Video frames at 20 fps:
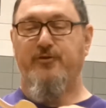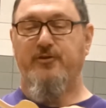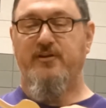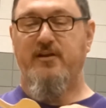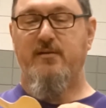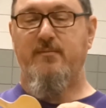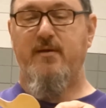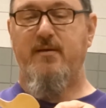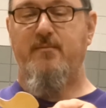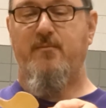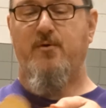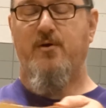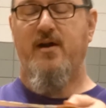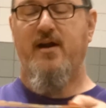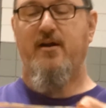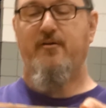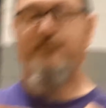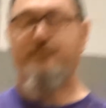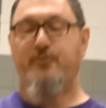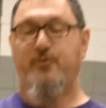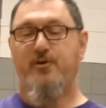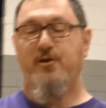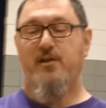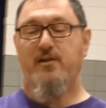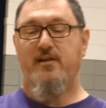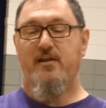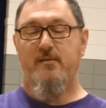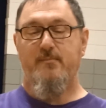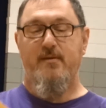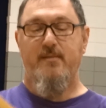a little bit more airfoil, a
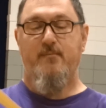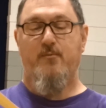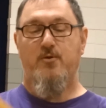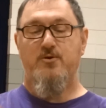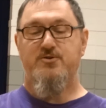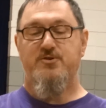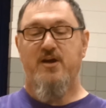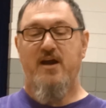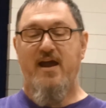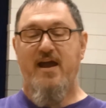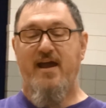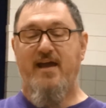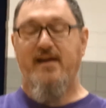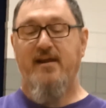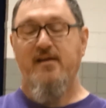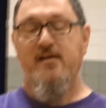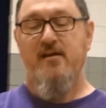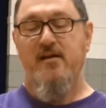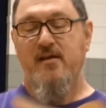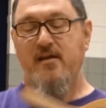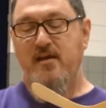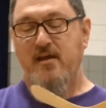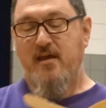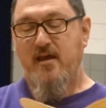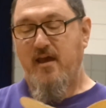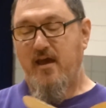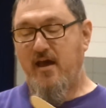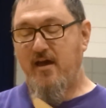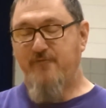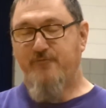little bit more drag
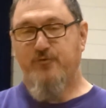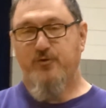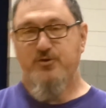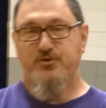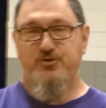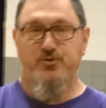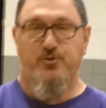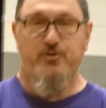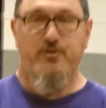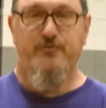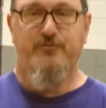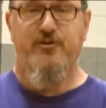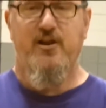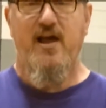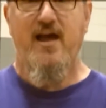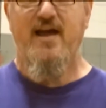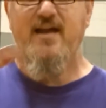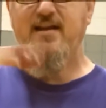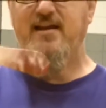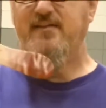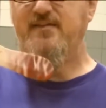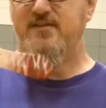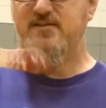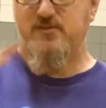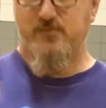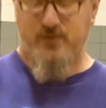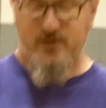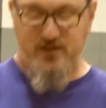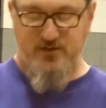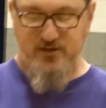for a shorter flight, and
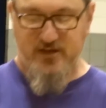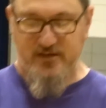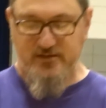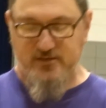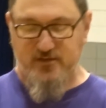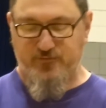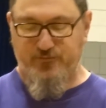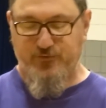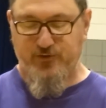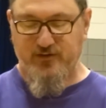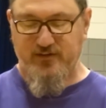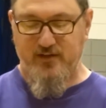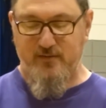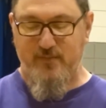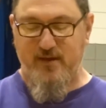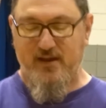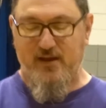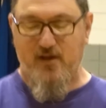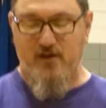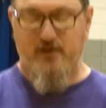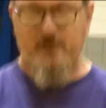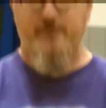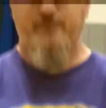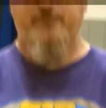this one adjusted for a little bit longer